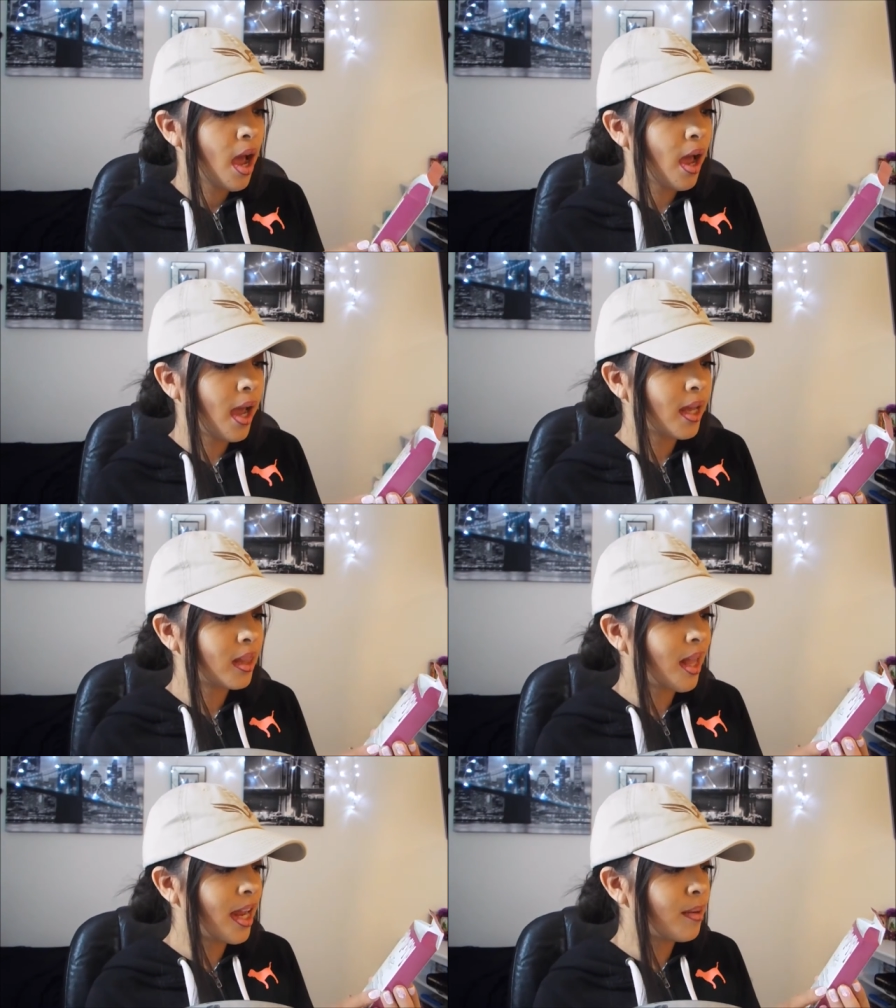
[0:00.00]
I
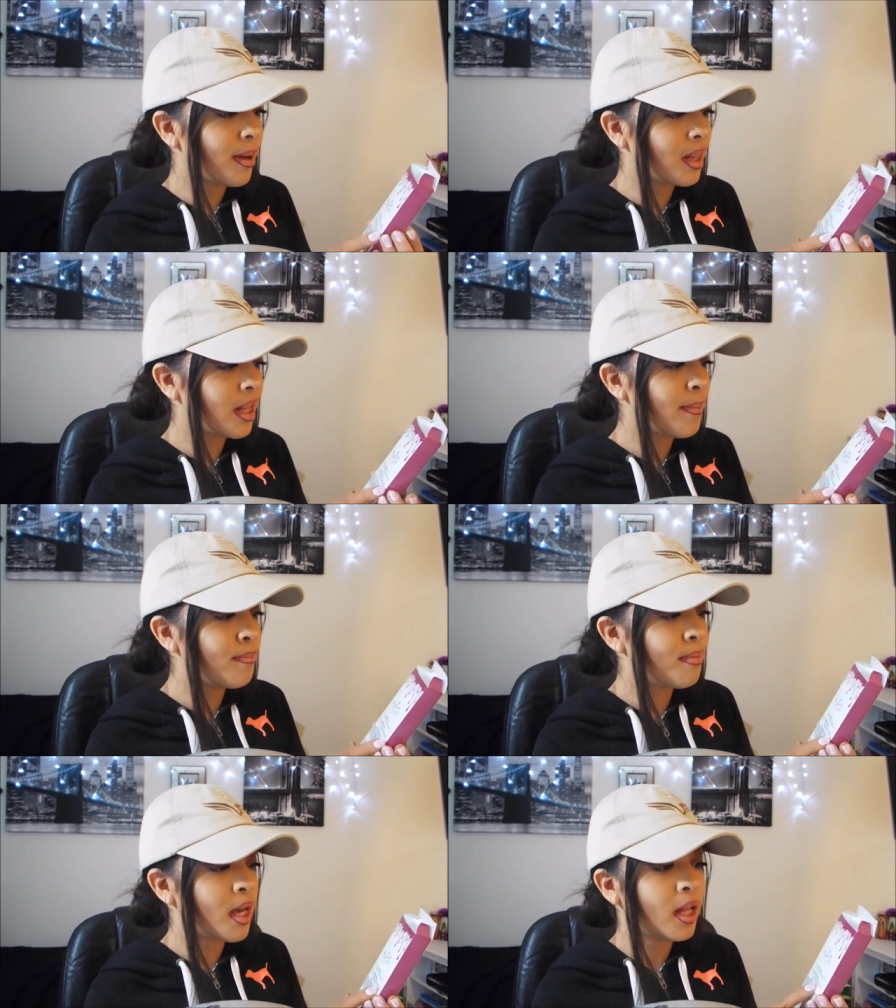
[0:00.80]
lined my
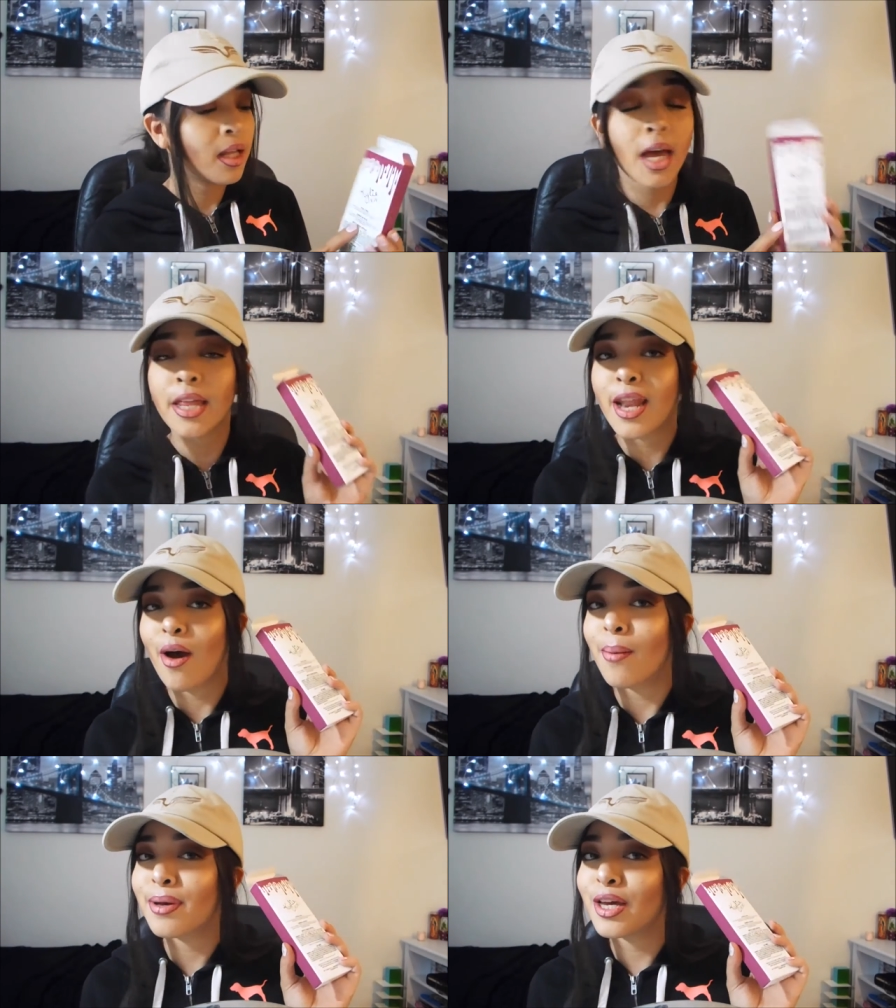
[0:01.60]
lip, and
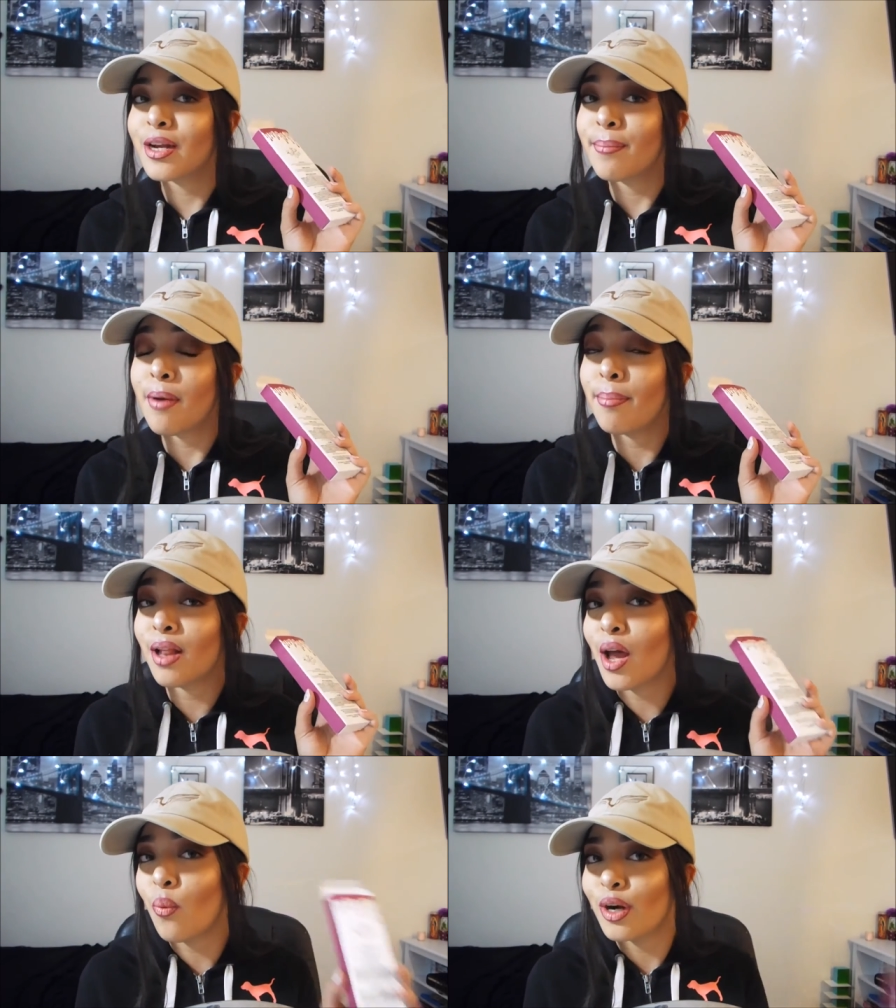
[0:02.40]
now I'm going to
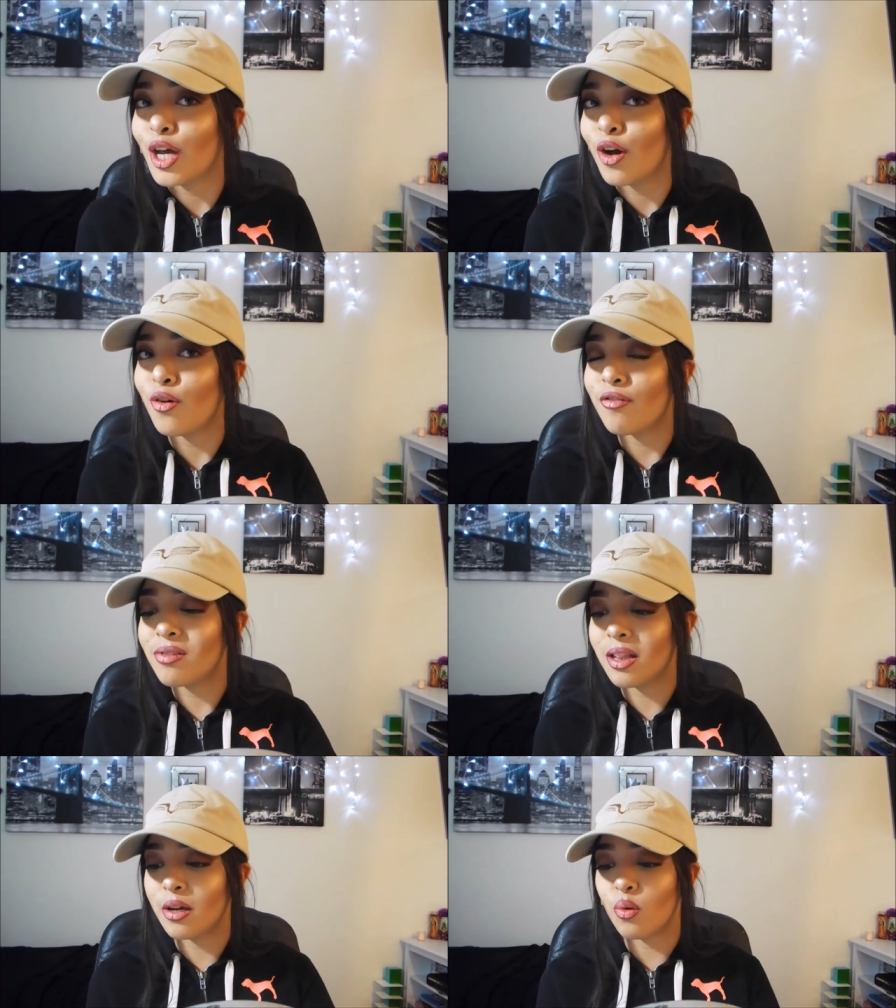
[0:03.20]
apply one coat of
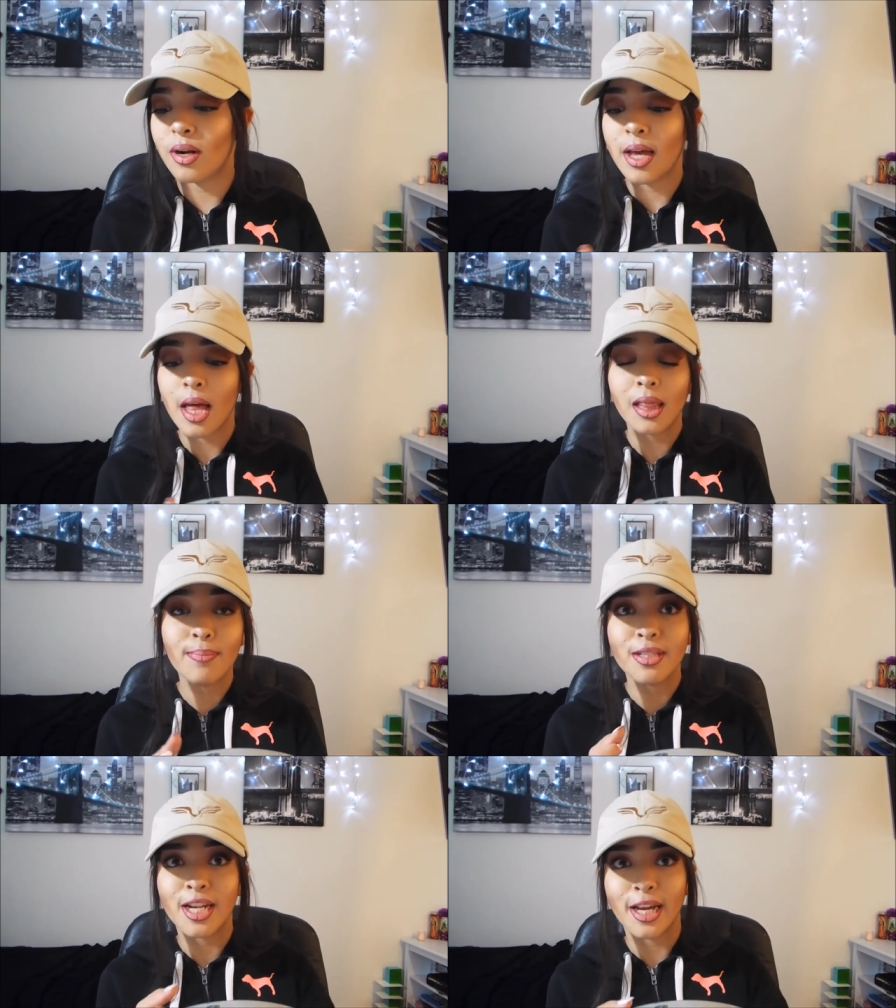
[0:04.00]
the liquid
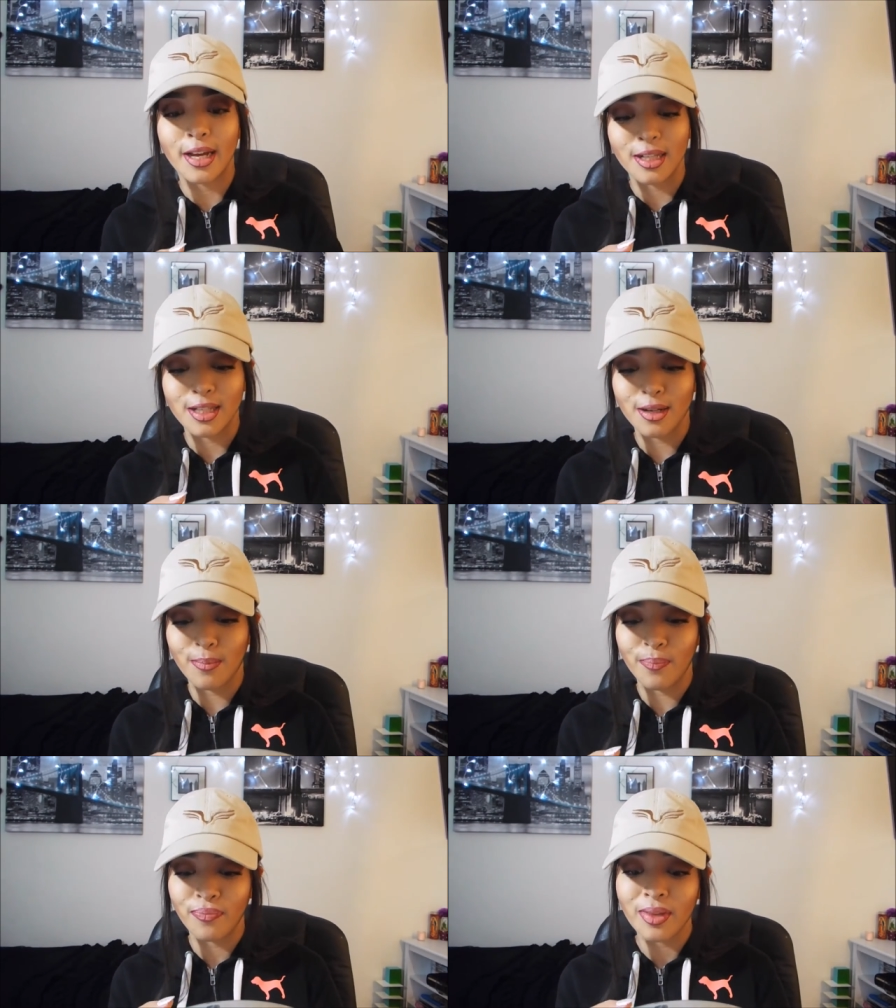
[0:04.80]
lipstick. So
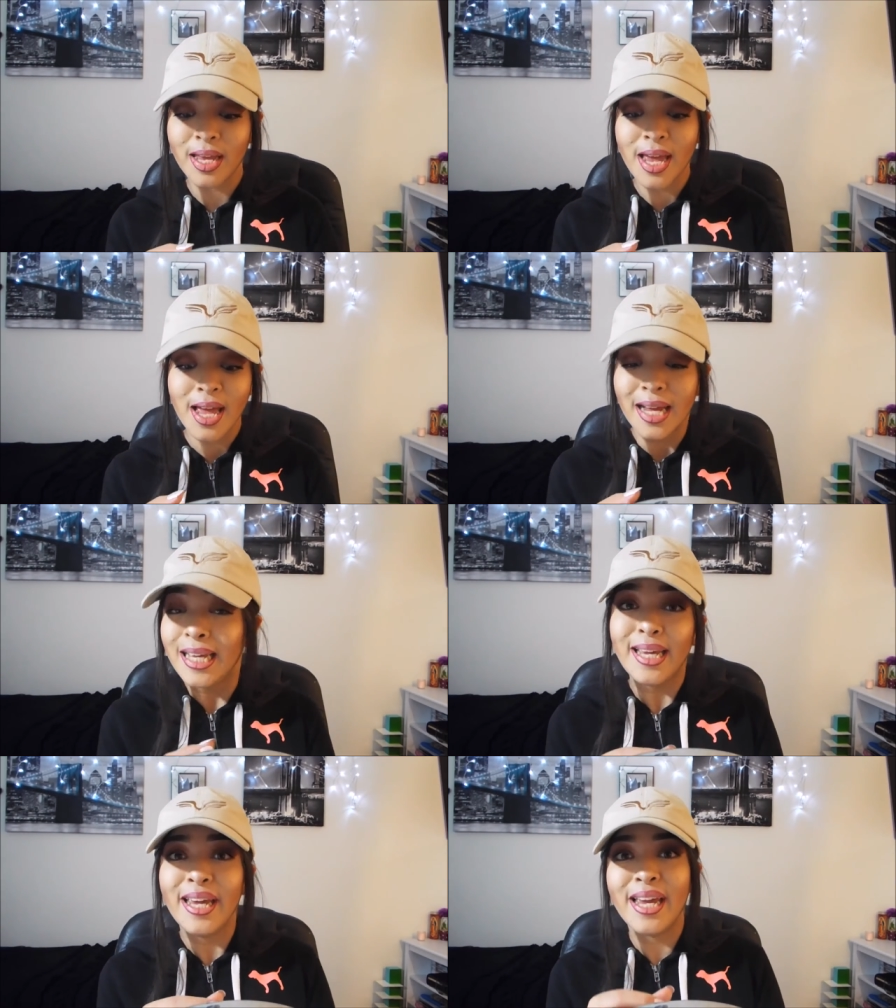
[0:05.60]

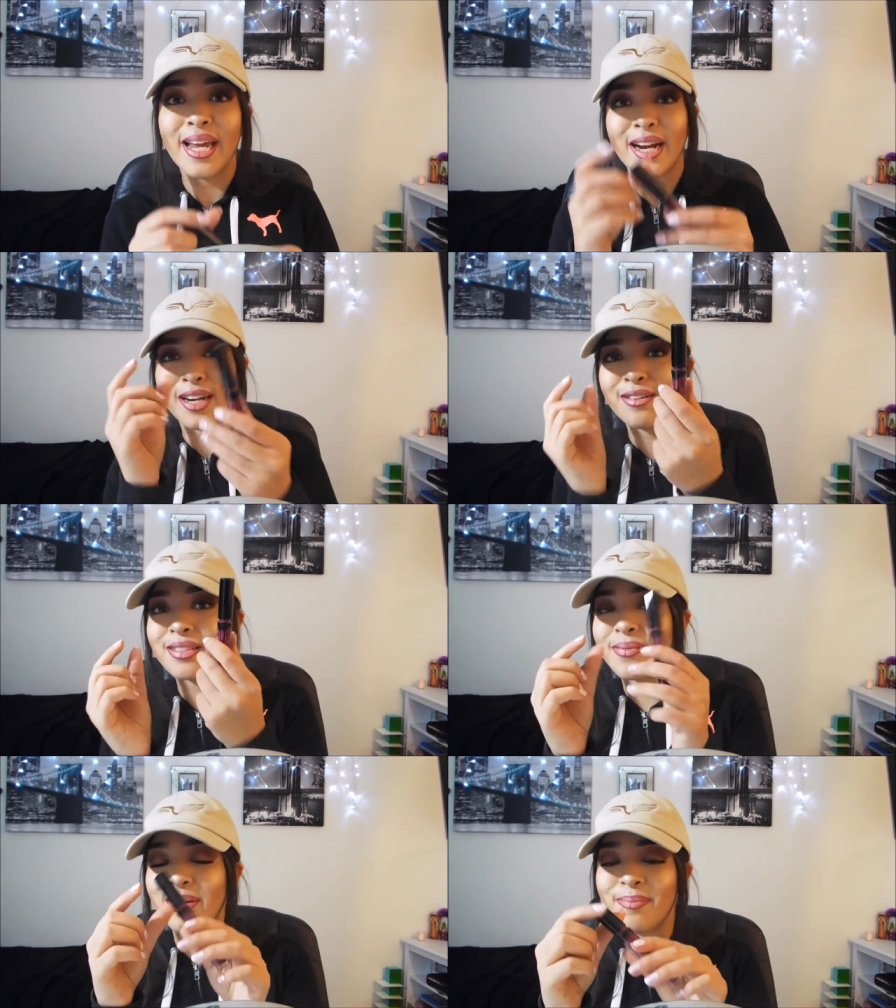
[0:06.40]
here it
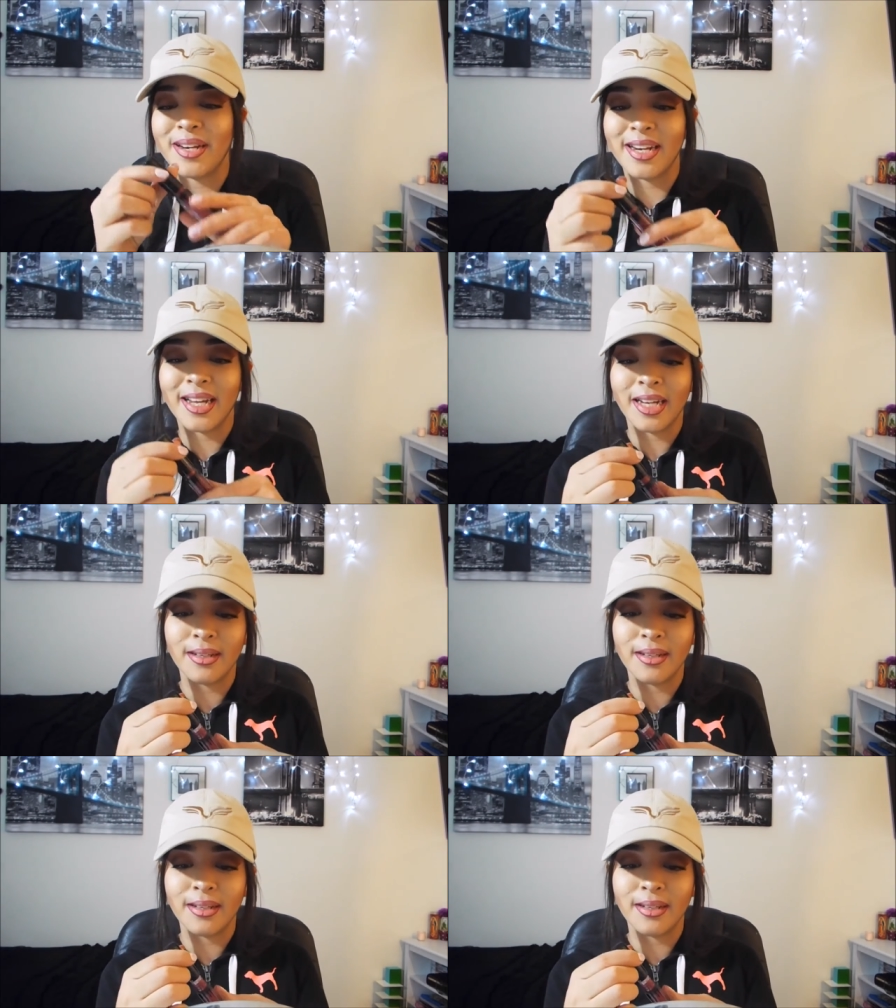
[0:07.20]
goes. I'm opening